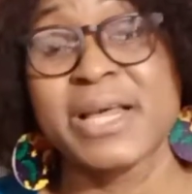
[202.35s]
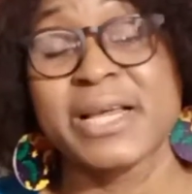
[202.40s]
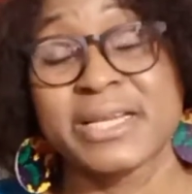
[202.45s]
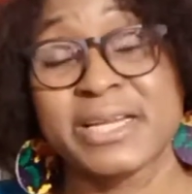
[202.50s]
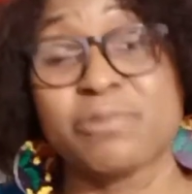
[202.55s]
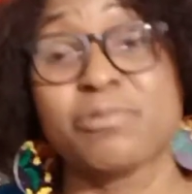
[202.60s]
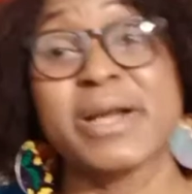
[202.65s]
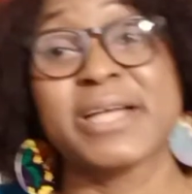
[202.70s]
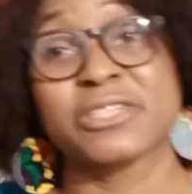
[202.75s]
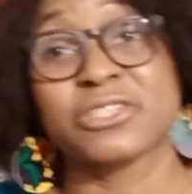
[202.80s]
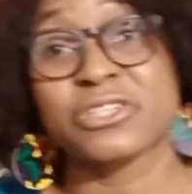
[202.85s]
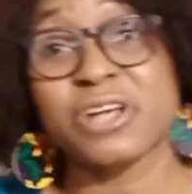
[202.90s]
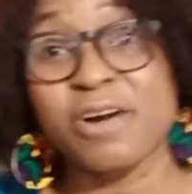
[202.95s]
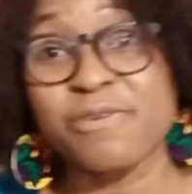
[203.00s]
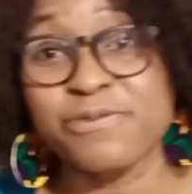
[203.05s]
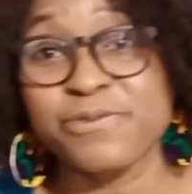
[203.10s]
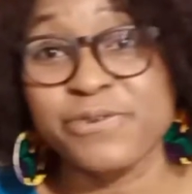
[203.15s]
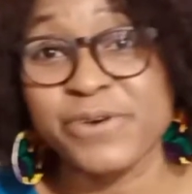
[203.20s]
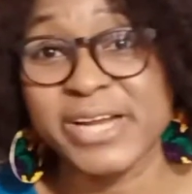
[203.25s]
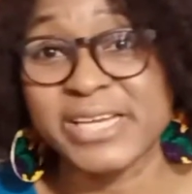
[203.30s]
They were
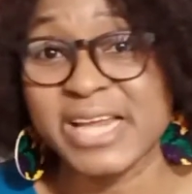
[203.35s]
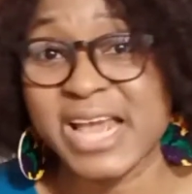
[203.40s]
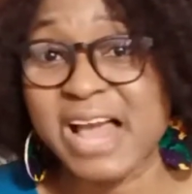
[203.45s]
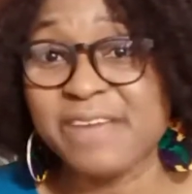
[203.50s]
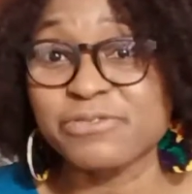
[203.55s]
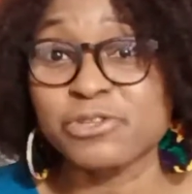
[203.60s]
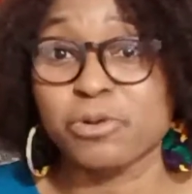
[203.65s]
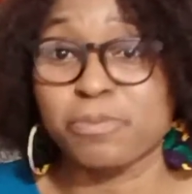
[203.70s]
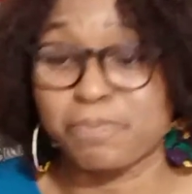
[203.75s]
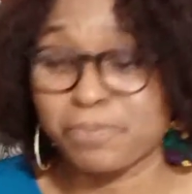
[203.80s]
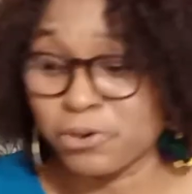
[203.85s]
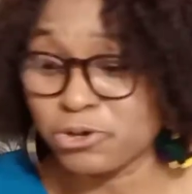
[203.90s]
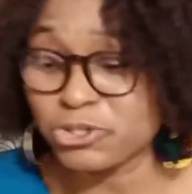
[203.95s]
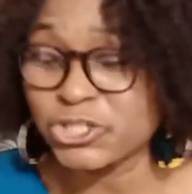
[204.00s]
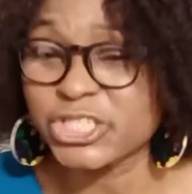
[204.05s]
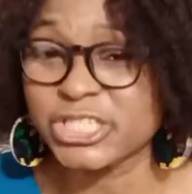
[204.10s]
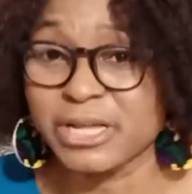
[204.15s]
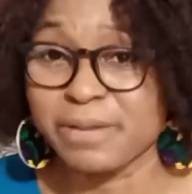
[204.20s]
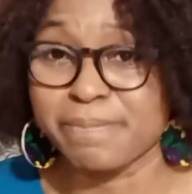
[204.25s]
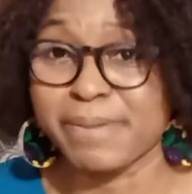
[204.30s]
suffering. They had to
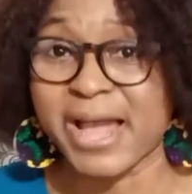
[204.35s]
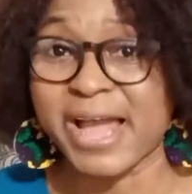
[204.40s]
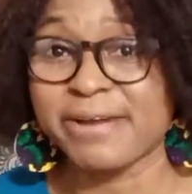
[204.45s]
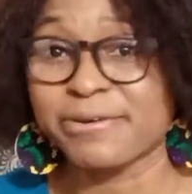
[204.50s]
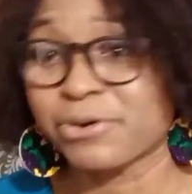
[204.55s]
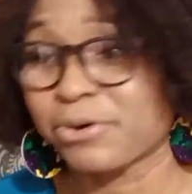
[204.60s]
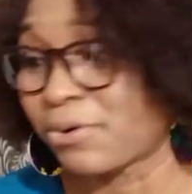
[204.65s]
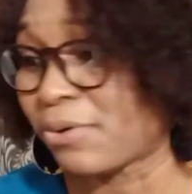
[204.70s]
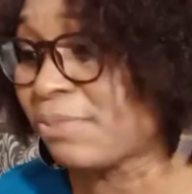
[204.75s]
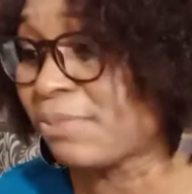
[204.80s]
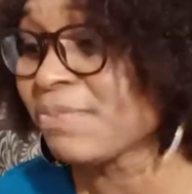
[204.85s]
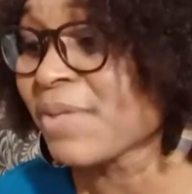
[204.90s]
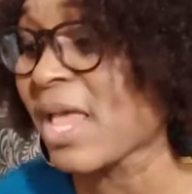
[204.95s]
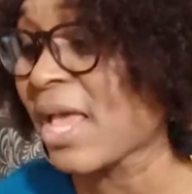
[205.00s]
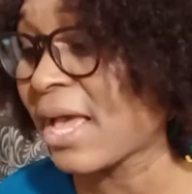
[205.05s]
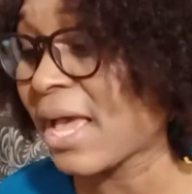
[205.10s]
push the biro